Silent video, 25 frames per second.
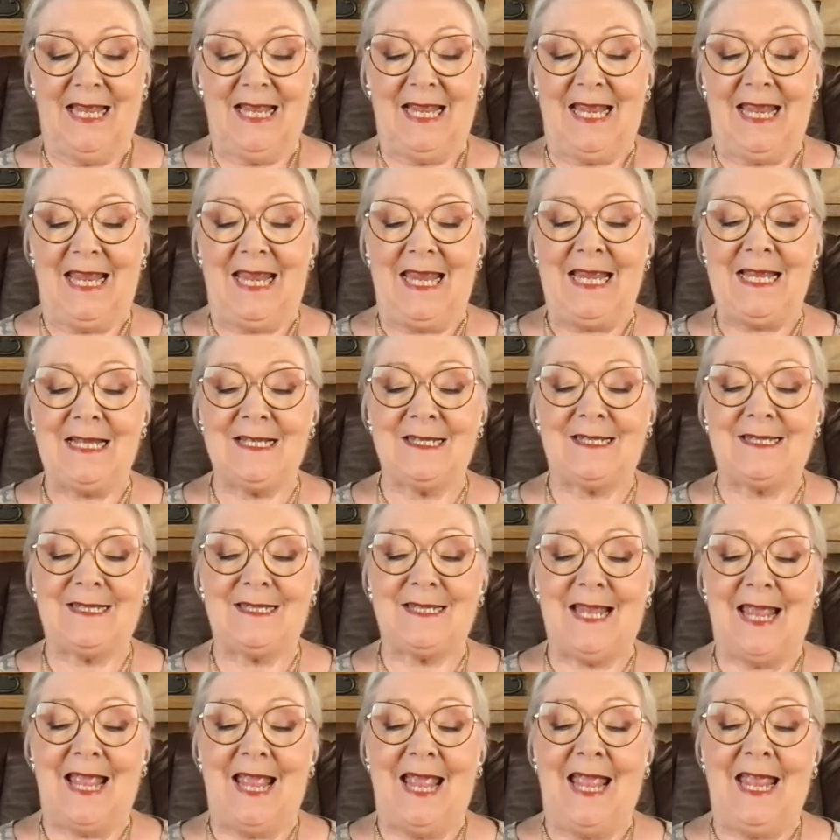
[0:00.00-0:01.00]
It's
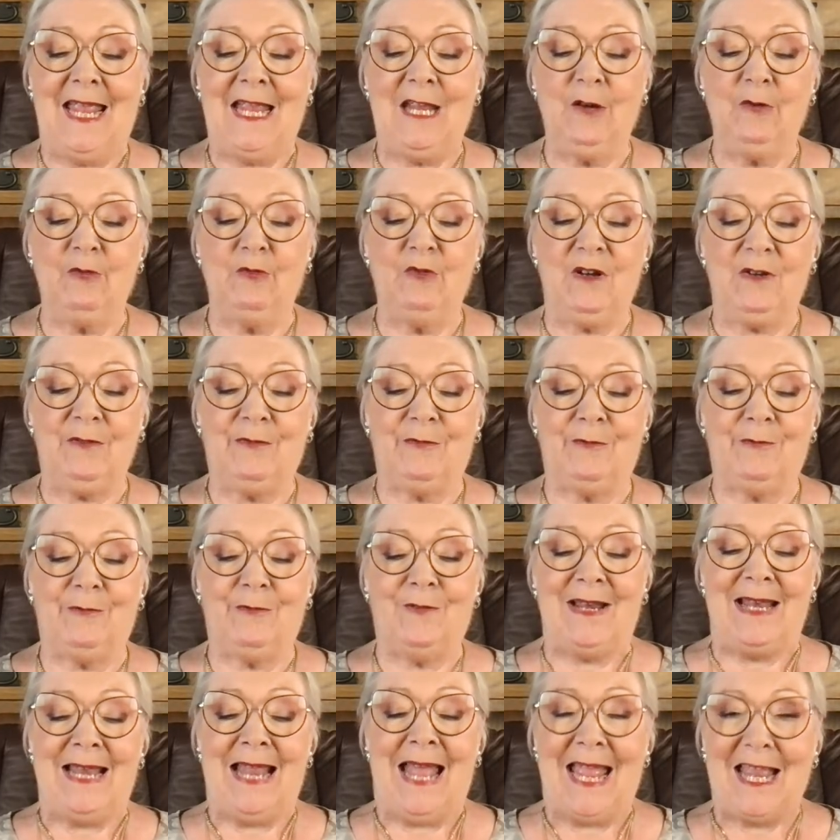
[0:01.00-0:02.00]
a
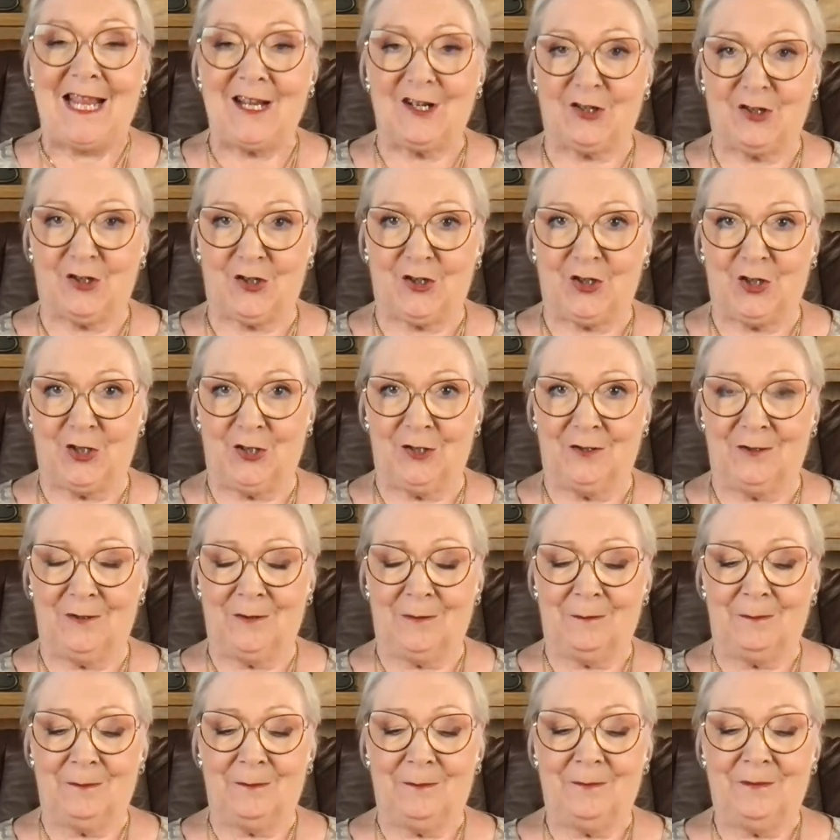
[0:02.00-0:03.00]
reflection.
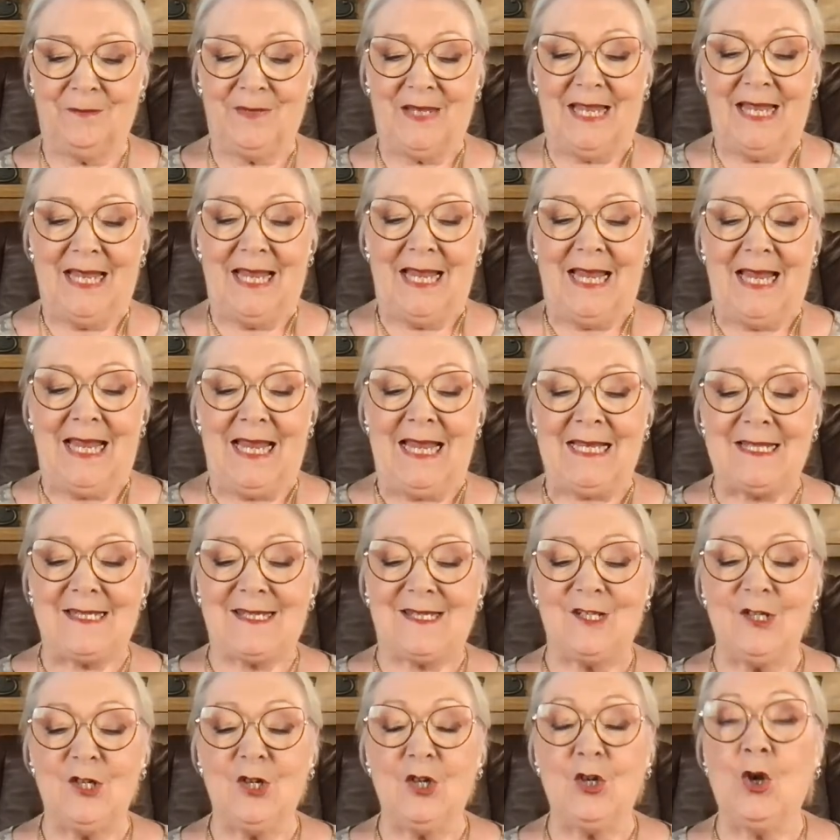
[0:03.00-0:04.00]
It's
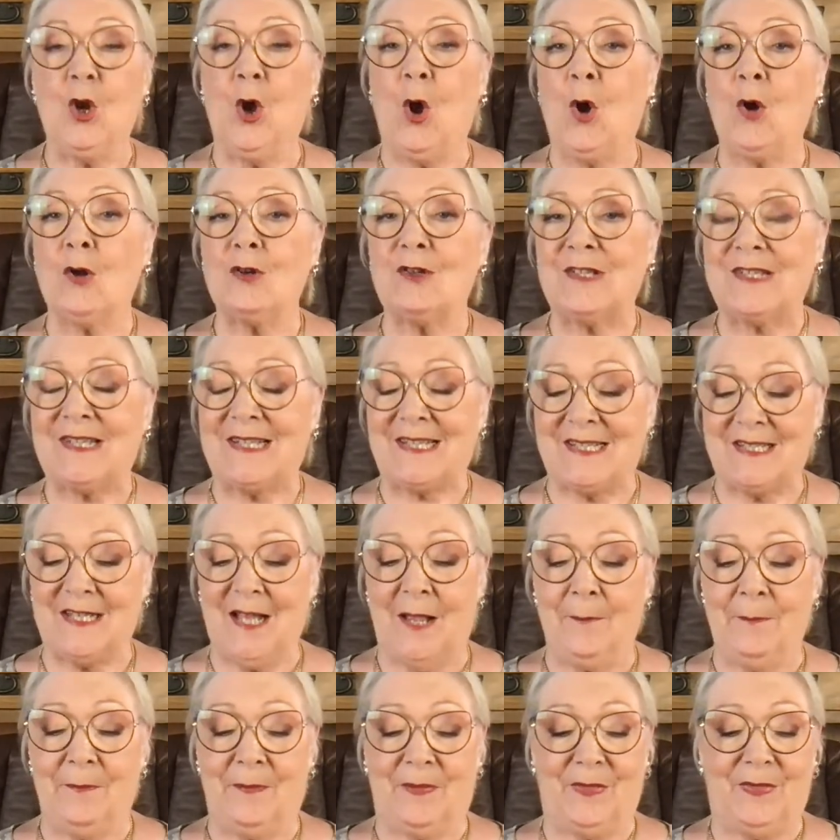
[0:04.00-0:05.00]
not
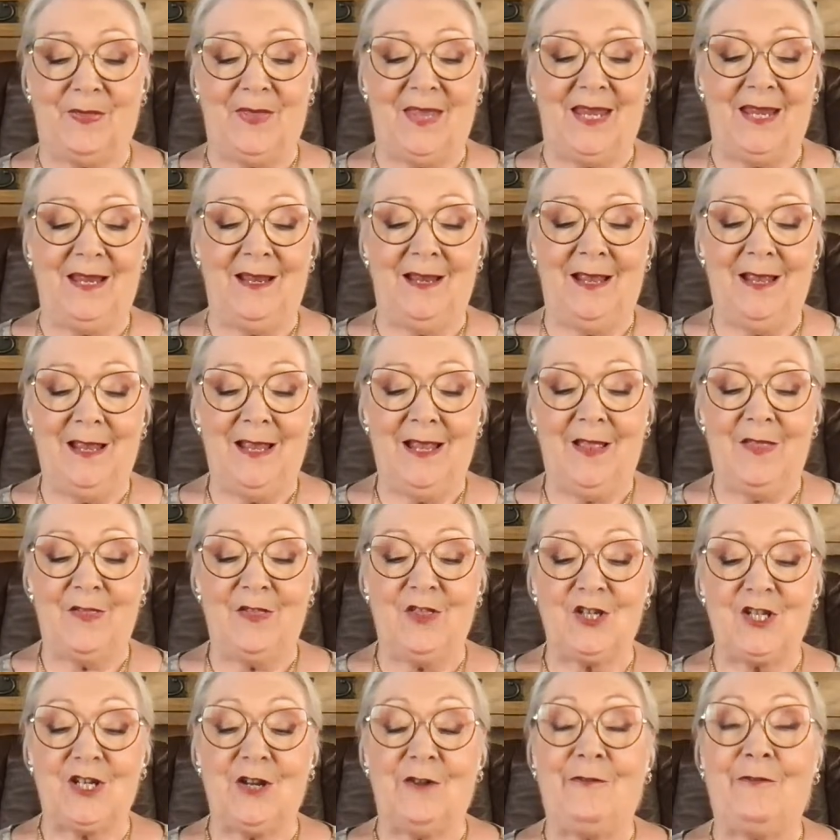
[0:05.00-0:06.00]
something
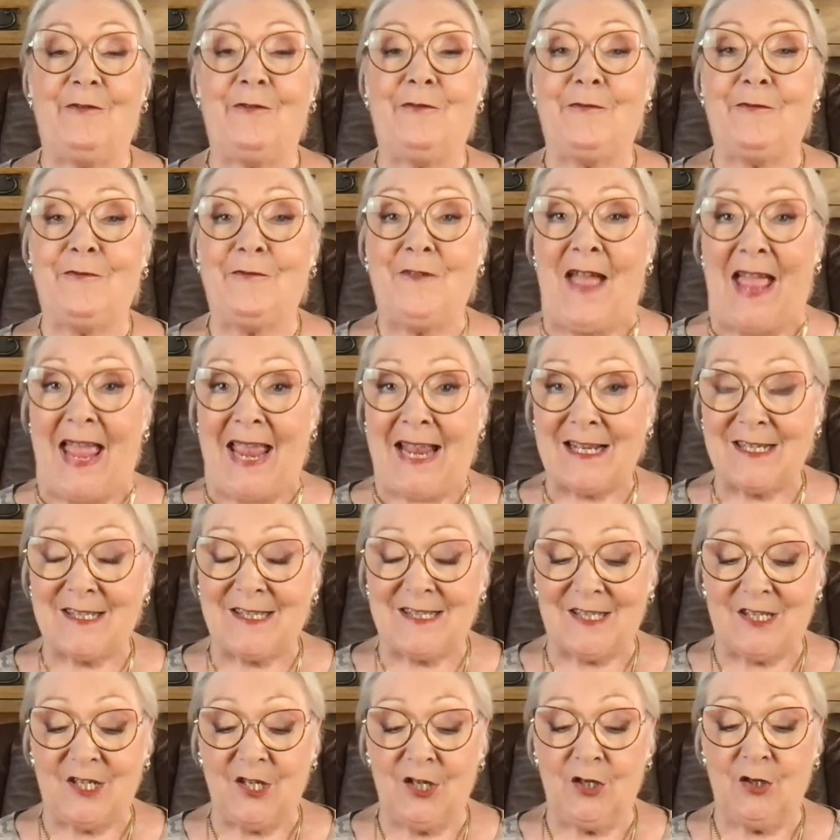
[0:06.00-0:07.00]
that
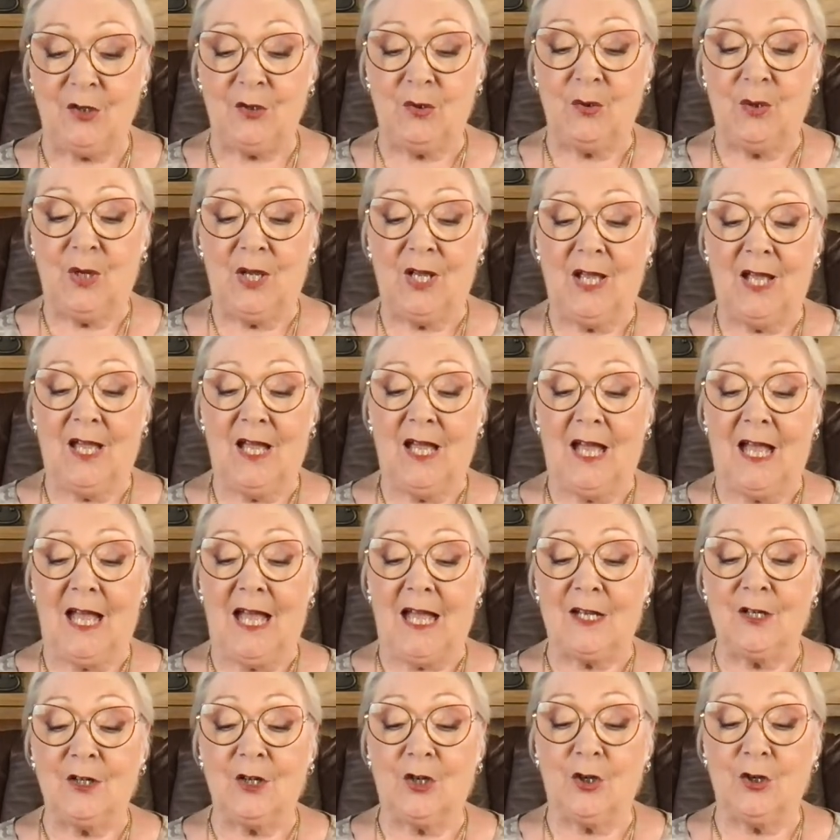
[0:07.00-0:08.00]
affects you
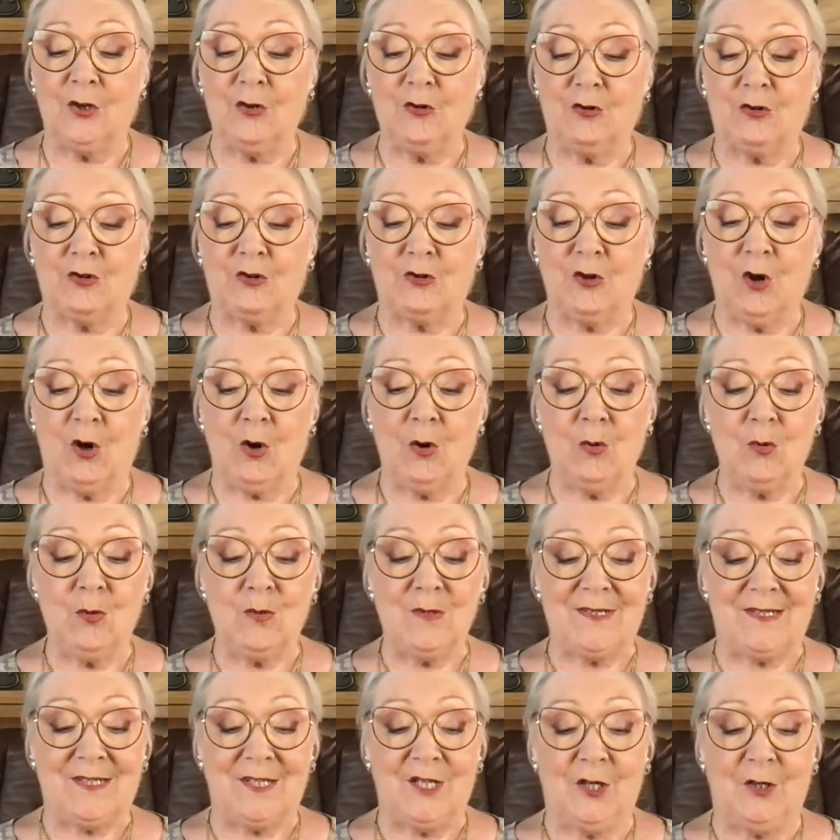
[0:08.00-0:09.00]
and
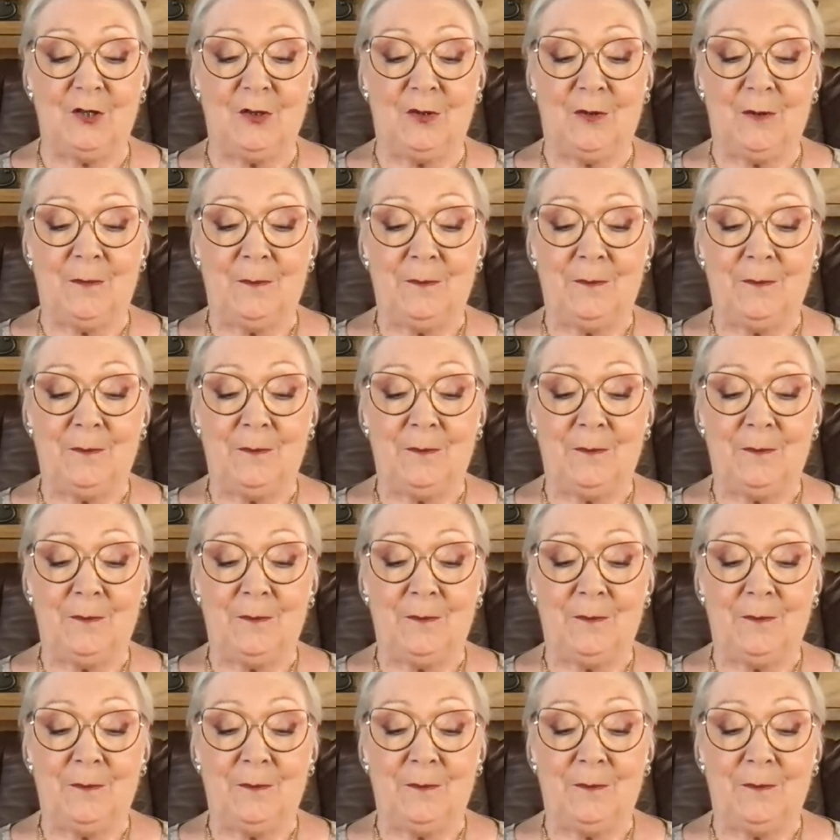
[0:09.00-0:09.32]
controls you.